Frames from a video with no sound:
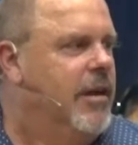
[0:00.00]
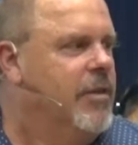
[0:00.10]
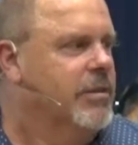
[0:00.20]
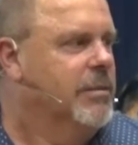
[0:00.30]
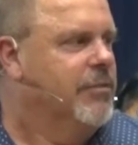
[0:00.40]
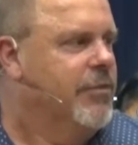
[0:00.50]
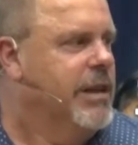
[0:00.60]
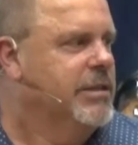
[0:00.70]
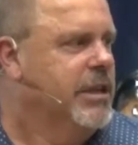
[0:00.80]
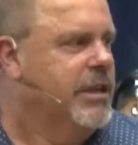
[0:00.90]
I've got some
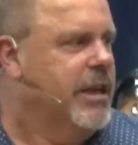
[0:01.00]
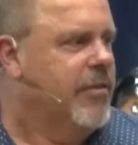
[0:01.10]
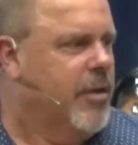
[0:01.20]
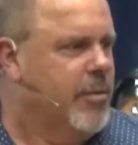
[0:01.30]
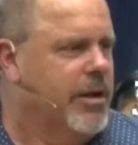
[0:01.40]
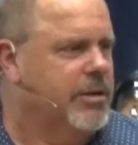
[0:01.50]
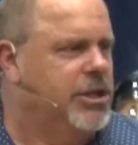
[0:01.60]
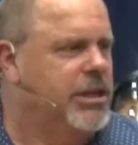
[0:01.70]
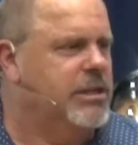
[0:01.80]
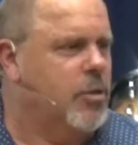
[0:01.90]
friends here today. I've got my own
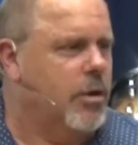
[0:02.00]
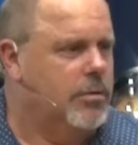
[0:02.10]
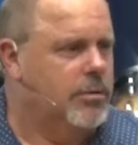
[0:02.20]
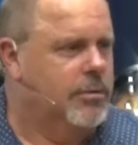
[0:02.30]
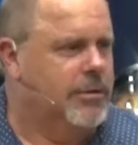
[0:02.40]
cheer squad.